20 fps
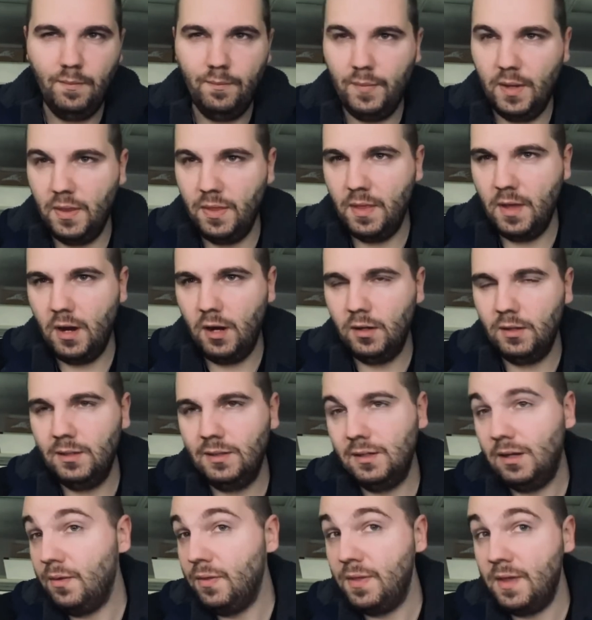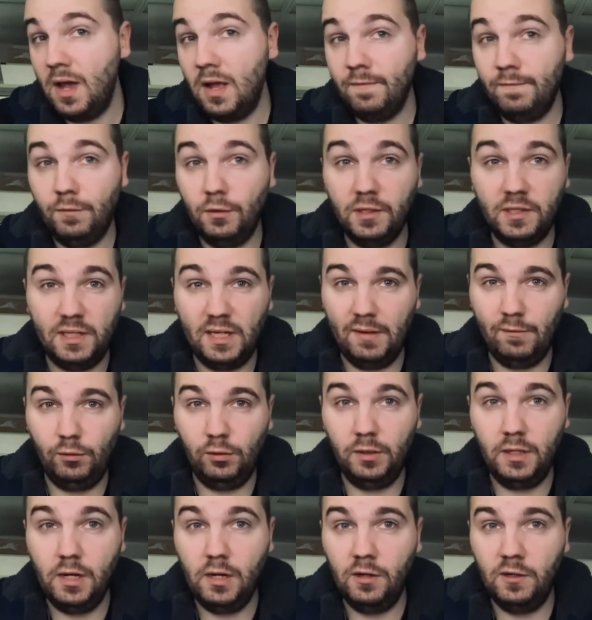Been there, done that for
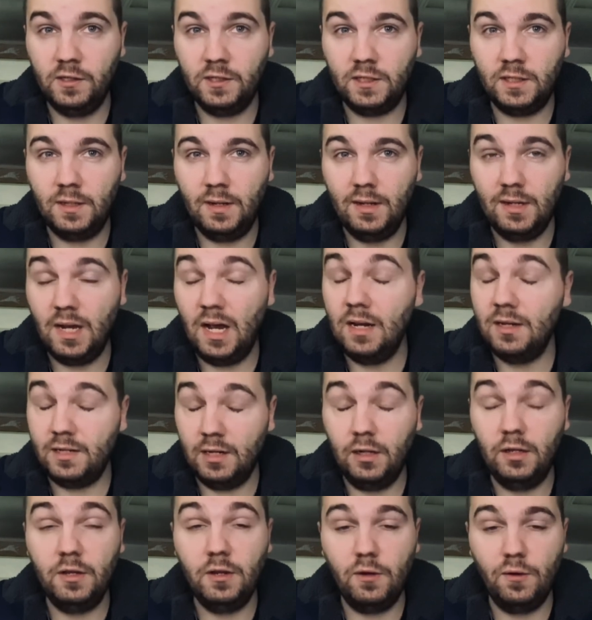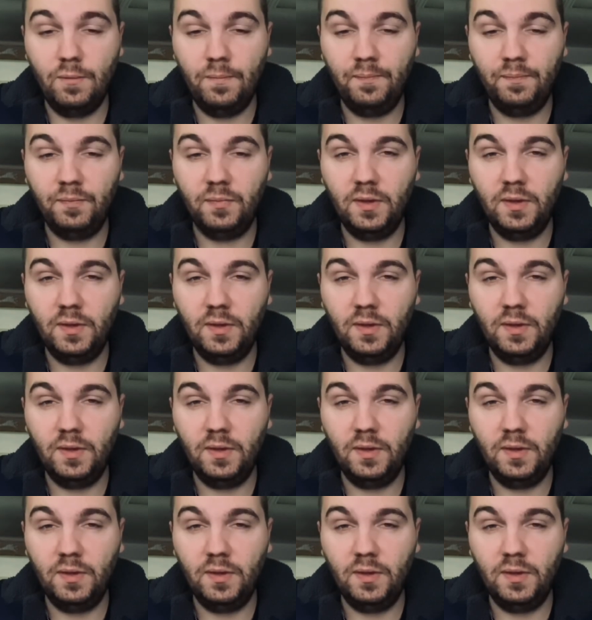several years, and I tell you,